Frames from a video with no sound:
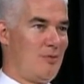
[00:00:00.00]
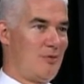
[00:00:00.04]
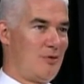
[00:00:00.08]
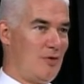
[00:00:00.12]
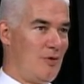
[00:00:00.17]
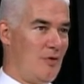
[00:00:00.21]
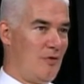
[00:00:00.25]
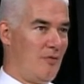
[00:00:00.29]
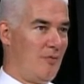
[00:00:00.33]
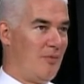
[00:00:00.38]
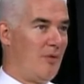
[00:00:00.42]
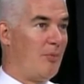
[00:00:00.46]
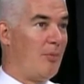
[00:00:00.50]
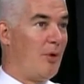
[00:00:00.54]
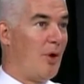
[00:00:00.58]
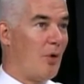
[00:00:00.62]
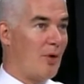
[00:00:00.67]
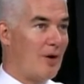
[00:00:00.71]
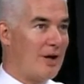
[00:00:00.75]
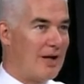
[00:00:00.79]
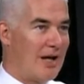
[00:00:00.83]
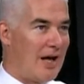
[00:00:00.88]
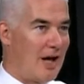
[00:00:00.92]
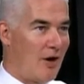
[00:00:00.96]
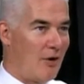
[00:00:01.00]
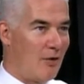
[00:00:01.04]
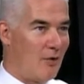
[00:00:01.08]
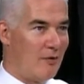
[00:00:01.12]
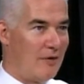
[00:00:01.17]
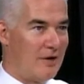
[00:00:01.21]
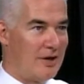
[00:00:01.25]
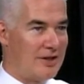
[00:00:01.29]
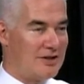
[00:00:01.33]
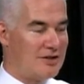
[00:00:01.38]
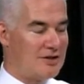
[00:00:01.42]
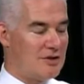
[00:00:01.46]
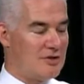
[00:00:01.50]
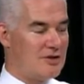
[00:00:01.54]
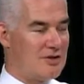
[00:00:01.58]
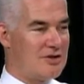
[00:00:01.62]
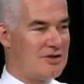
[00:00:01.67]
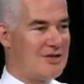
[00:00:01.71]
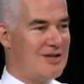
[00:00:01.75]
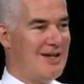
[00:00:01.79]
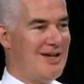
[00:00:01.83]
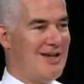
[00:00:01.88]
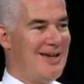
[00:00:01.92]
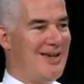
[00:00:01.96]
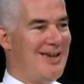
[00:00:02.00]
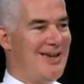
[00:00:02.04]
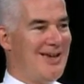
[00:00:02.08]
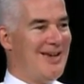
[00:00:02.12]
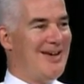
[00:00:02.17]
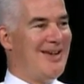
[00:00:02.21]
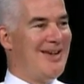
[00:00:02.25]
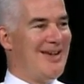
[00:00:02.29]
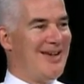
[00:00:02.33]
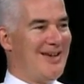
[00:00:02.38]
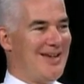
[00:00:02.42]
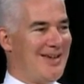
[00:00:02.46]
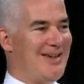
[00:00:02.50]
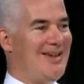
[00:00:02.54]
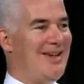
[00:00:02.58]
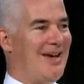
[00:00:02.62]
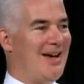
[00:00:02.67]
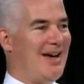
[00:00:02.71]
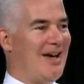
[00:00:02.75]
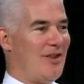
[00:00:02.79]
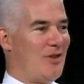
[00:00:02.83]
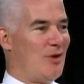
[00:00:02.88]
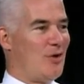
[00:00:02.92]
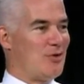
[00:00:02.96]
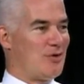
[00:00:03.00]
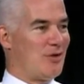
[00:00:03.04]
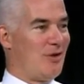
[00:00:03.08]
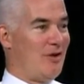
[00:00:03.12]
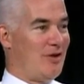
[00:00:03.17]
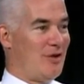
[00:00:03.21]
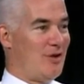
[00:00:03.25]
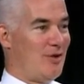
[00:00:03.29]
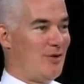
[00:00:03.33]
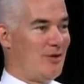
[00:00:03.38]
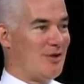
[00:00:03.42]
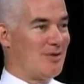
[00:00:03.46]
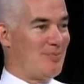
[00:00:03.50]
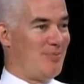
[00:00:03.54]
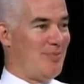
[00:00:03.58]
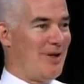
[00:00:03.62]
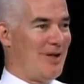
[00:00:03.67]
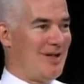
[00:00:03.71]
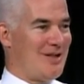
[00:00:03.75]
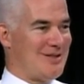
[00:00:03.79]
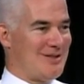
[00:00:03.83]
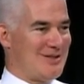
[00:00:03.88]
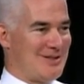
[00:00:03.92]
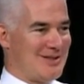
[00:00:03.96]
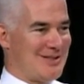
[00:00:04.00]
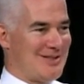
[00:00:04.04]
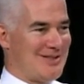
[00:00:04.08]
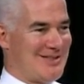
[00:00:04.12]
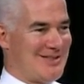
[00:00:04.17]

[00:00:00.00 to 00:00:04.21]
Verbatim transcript: two of them are broken down already. So it's two of the five. Yeah, those you were are telling, buses. You were